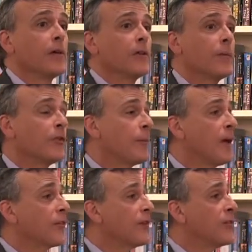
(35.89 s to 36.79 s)
Tim is
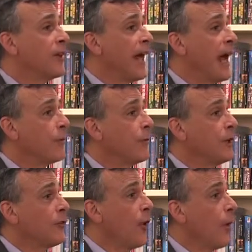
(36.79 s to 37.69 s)
about 6.5
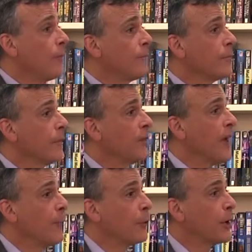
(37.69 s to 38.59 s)
feet tall. He's
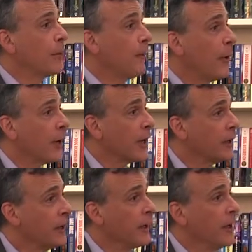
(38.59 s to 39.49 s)
African American.